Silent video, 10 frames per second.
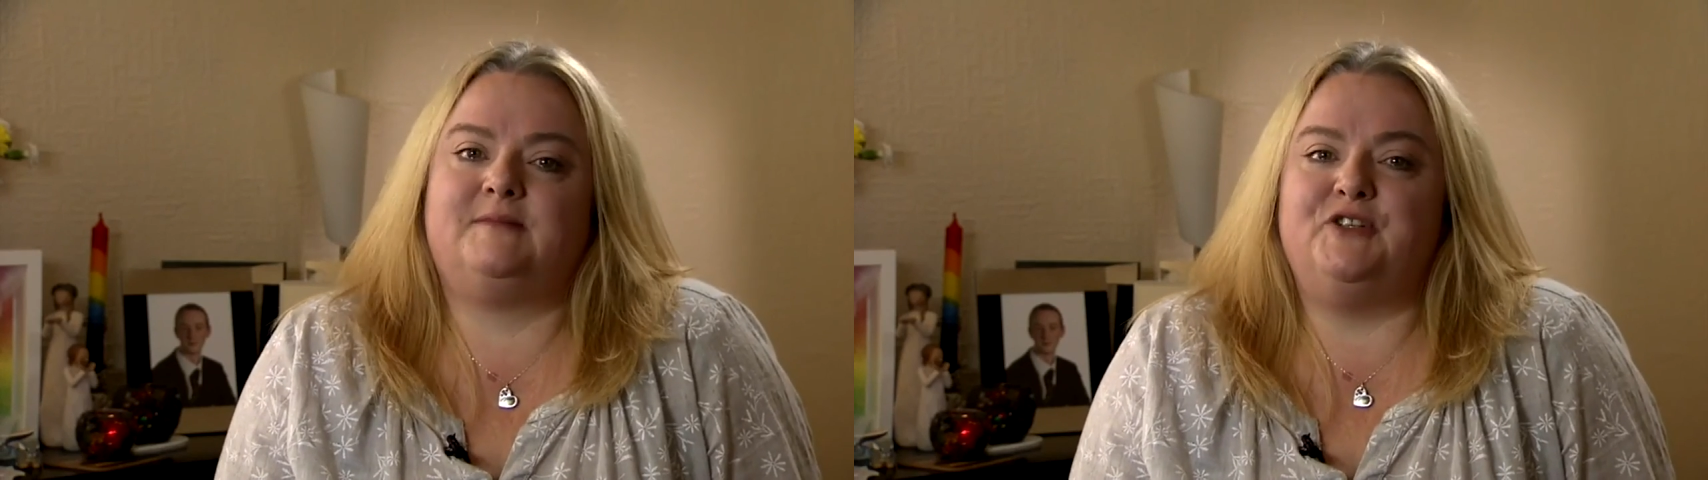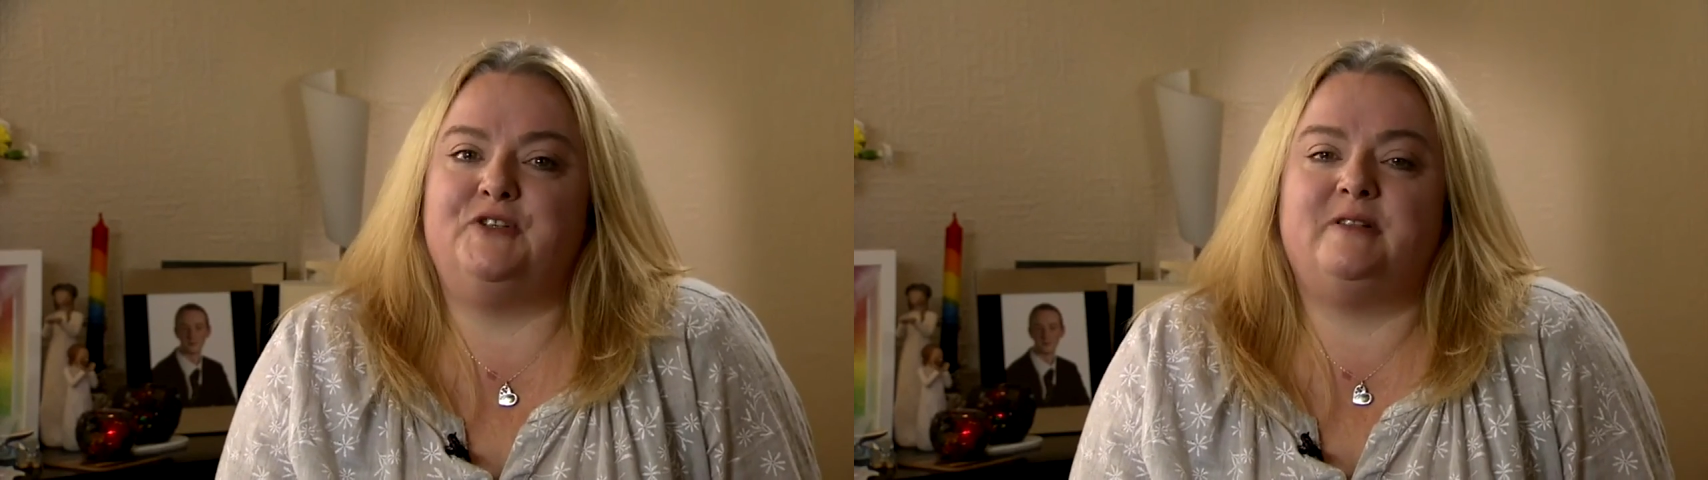
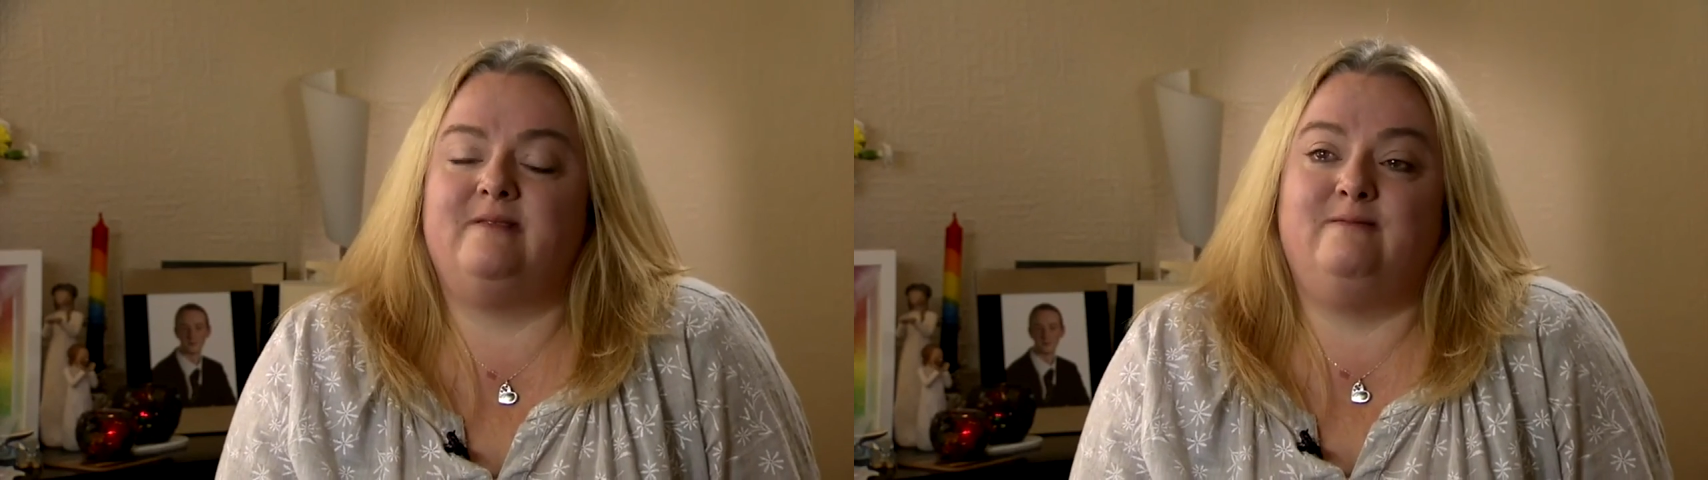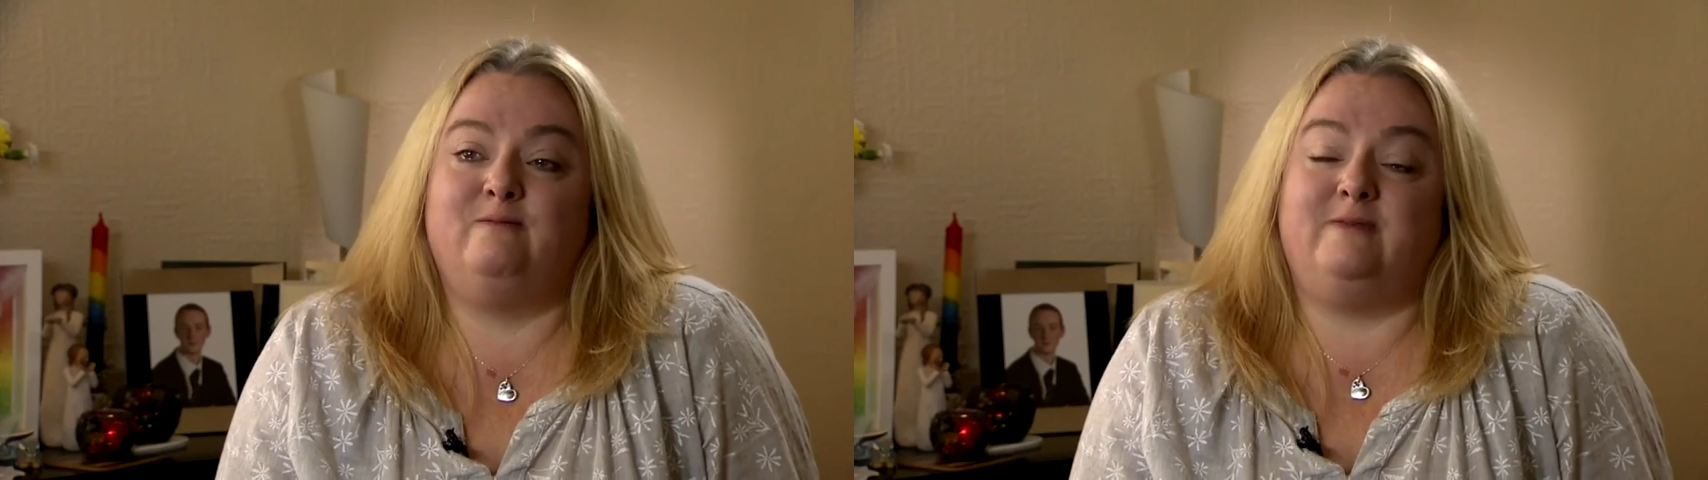Just
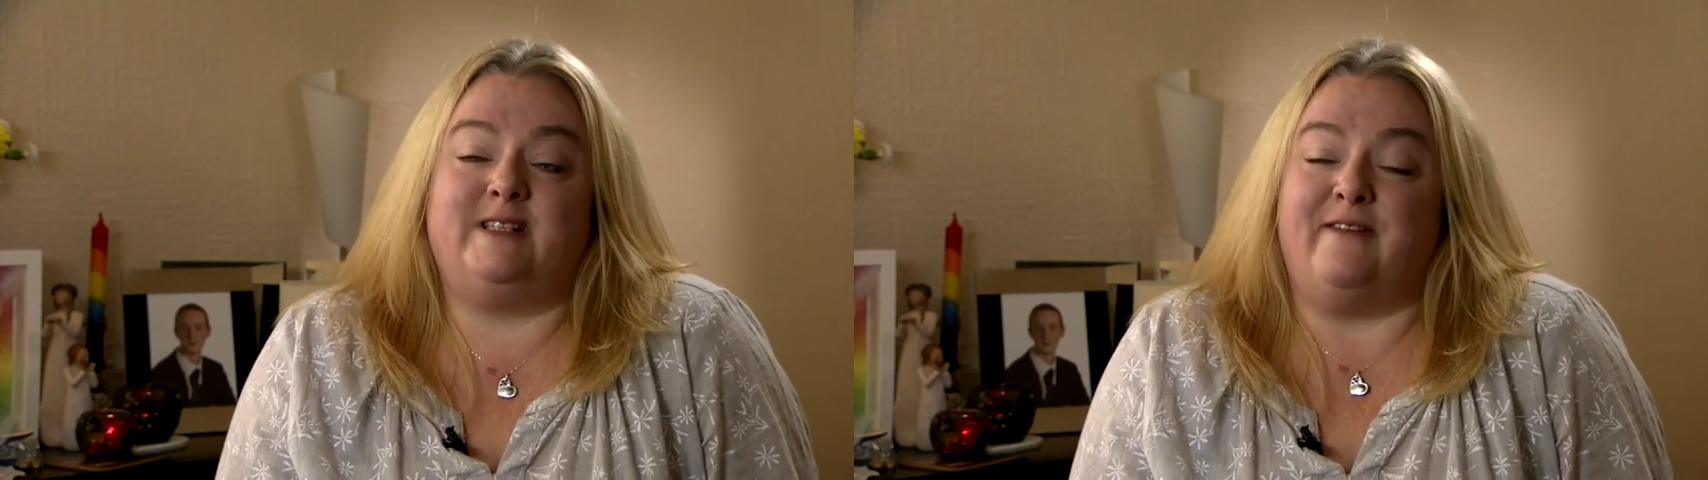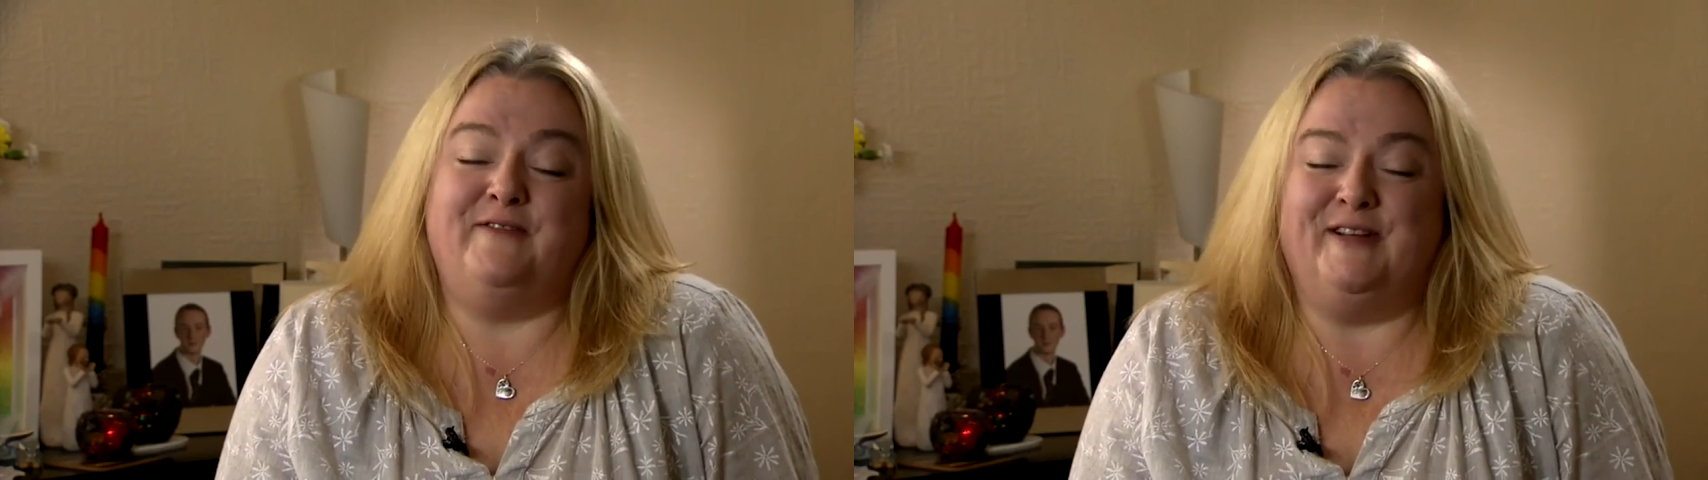
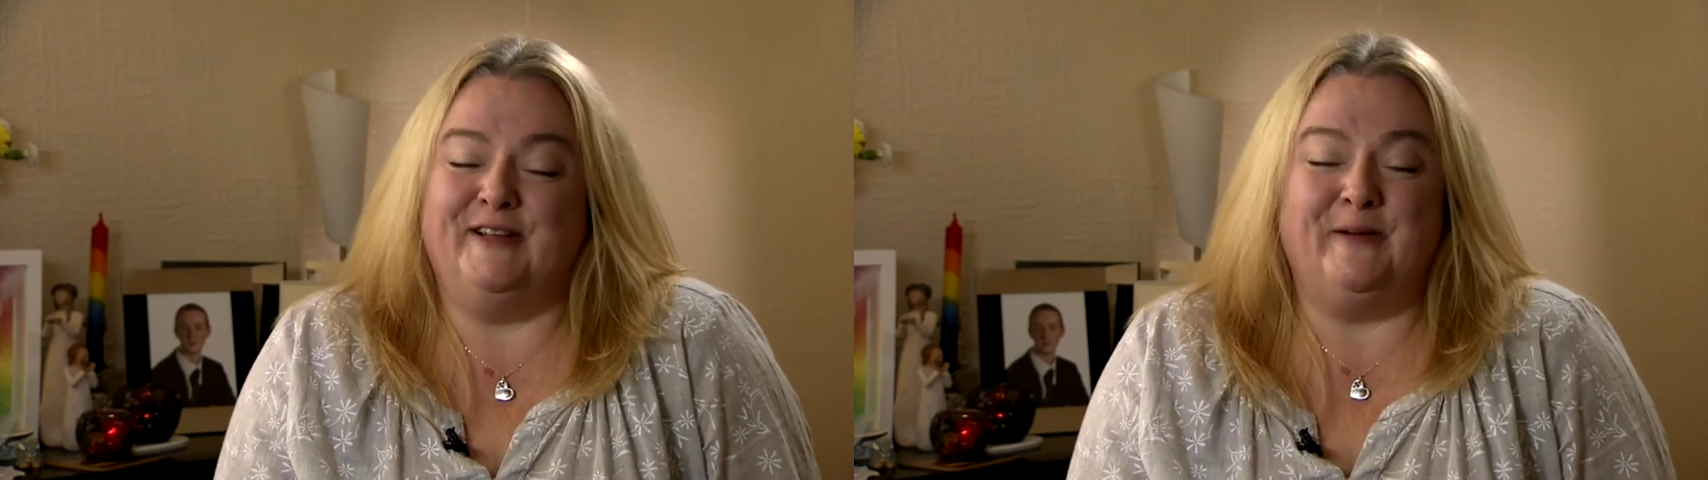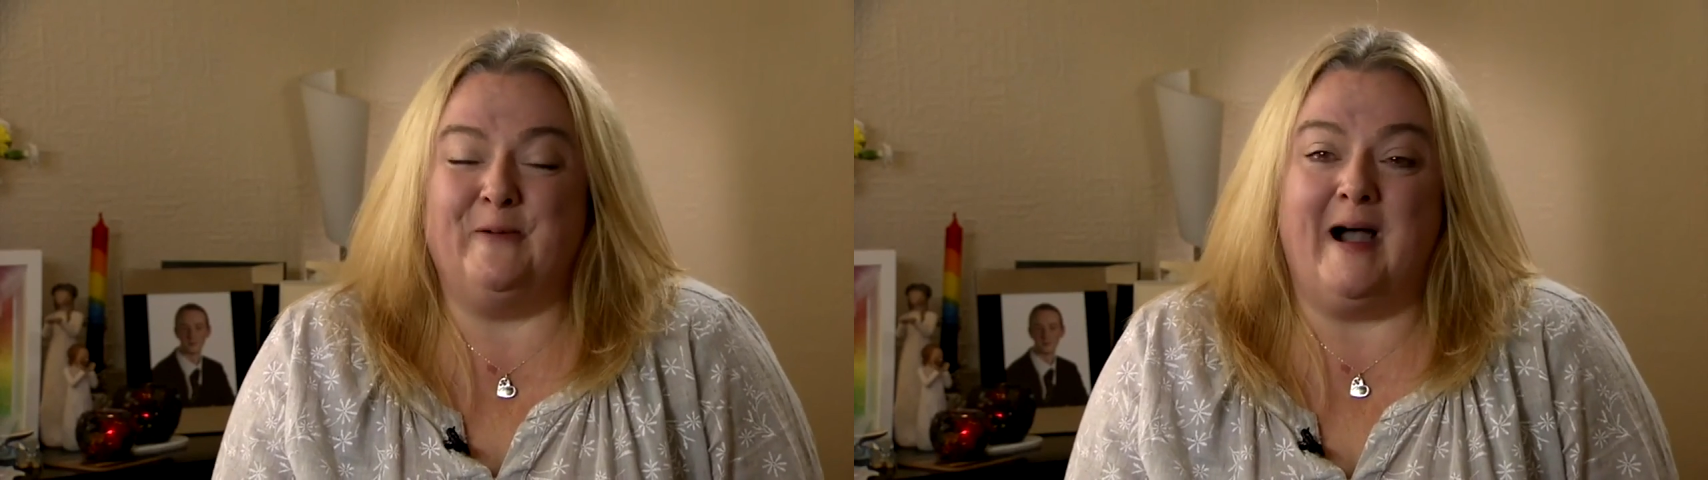
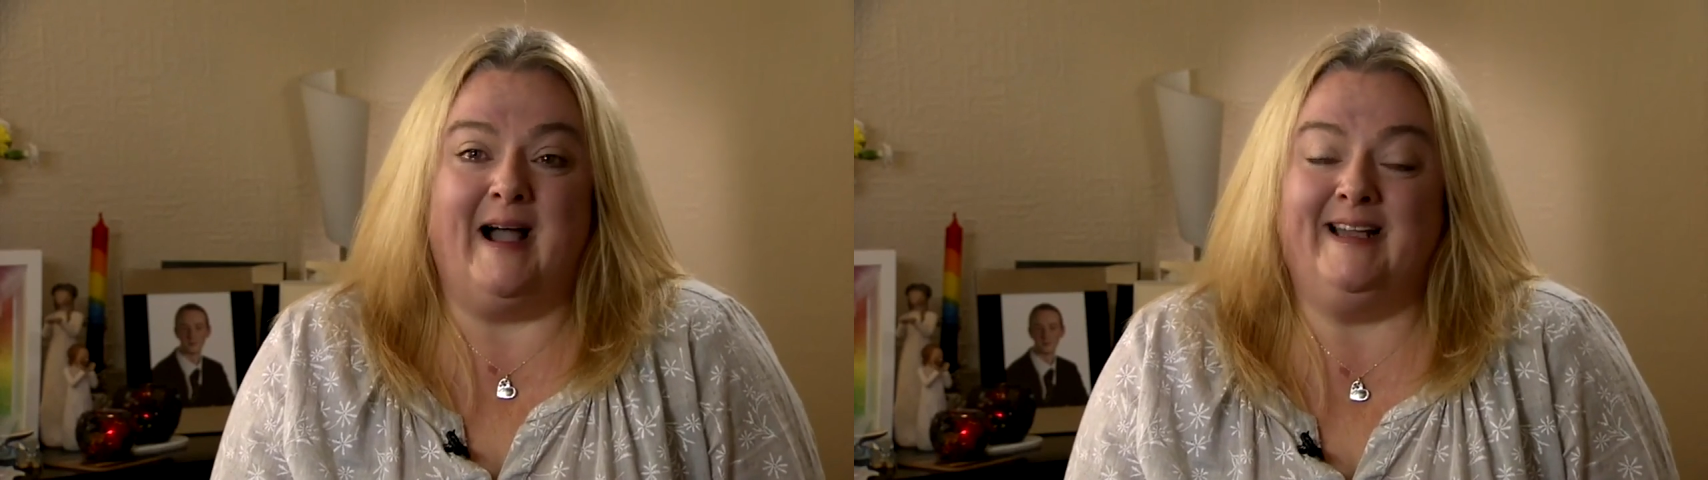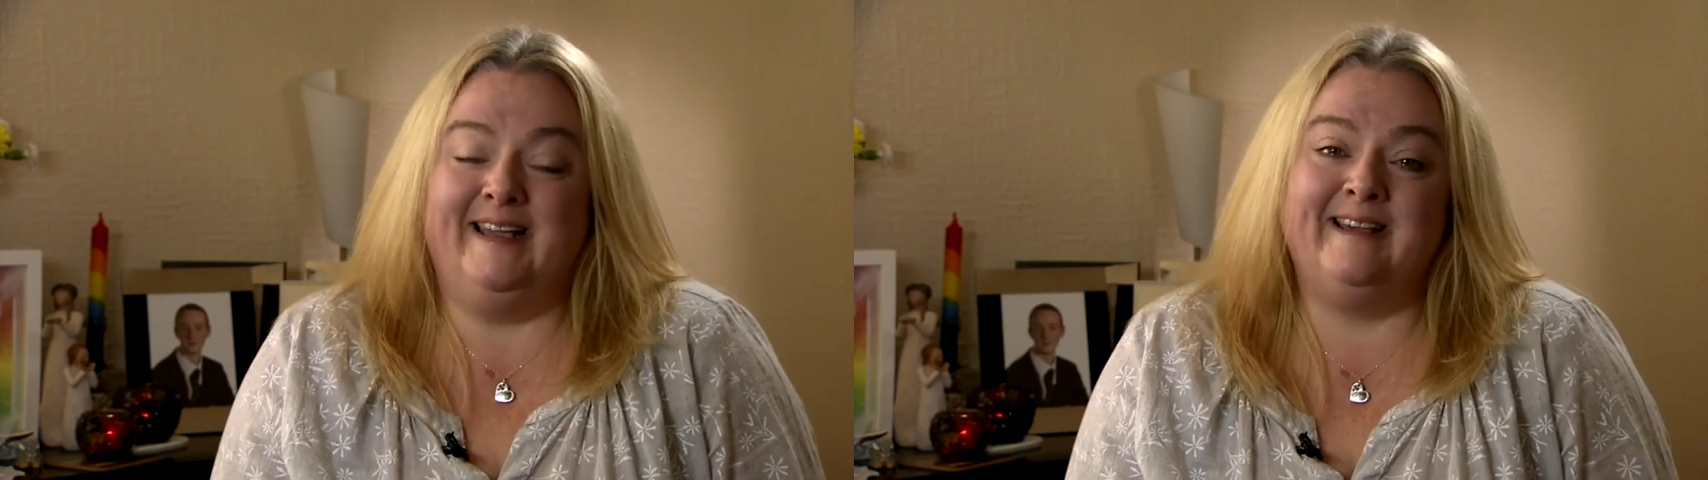definitely
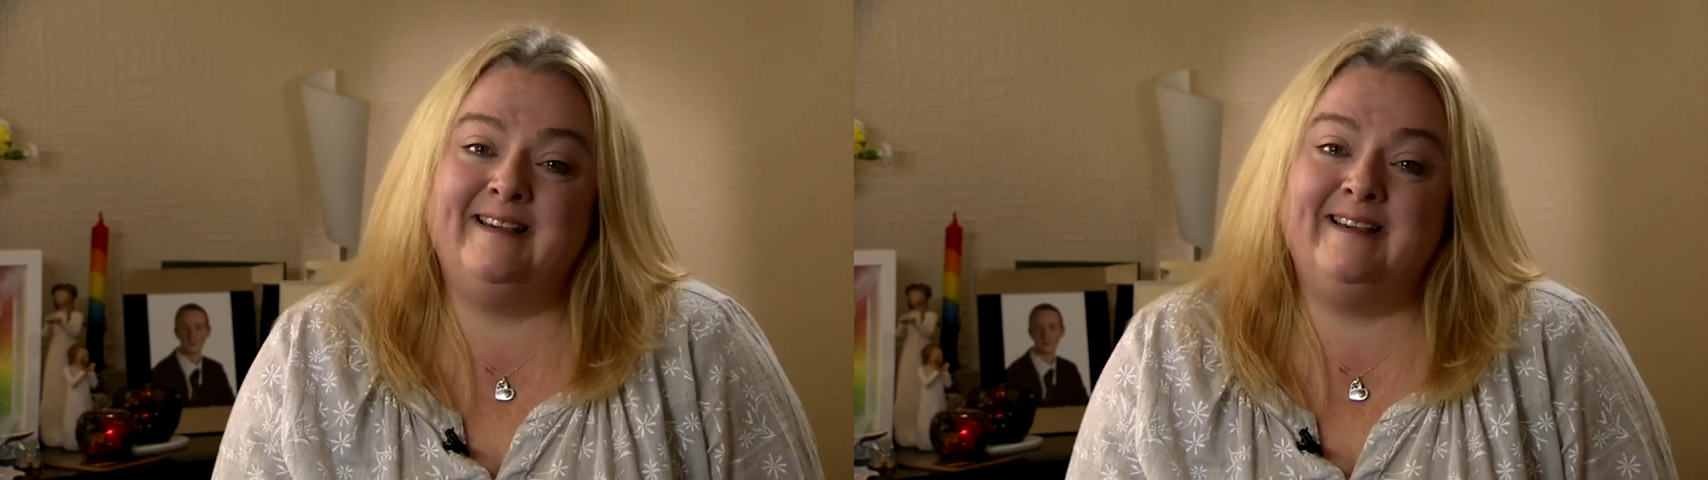why.